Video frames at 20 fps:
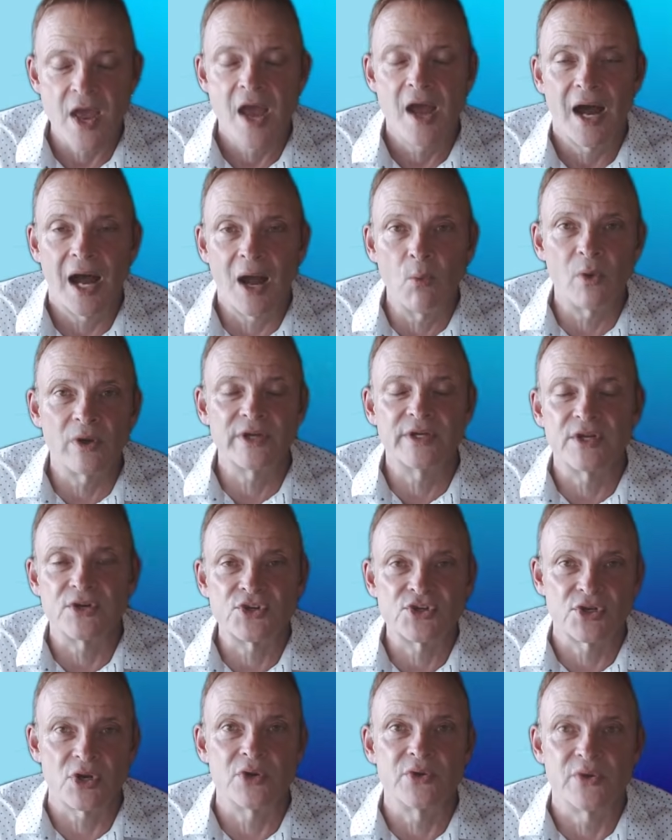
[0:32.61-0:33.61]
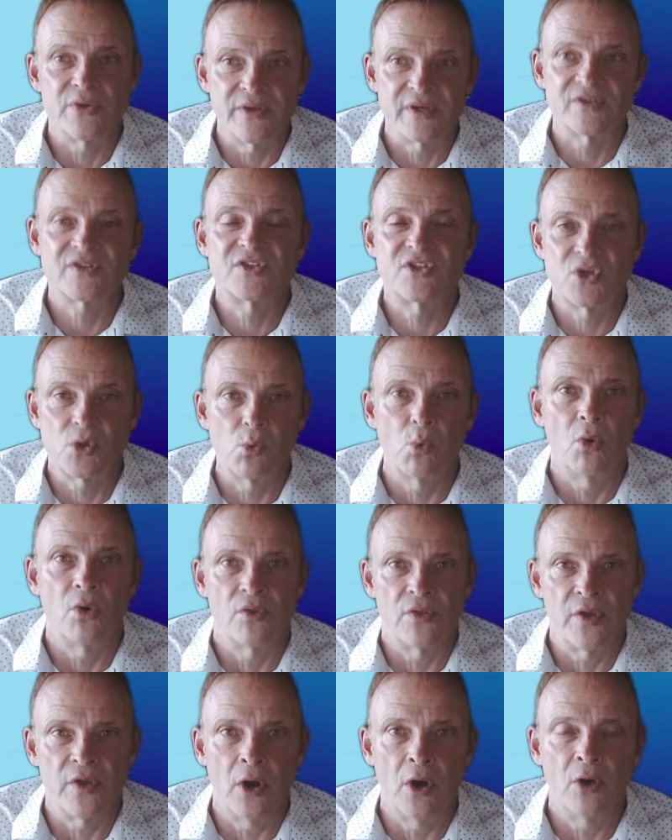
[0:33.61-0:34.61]
I wanted to show you this tool
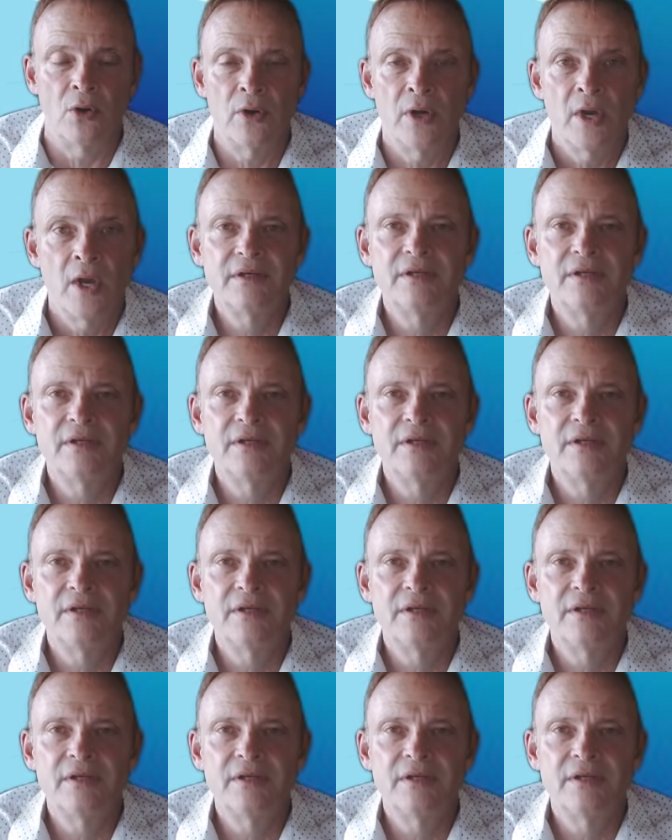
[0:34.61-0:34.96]
though.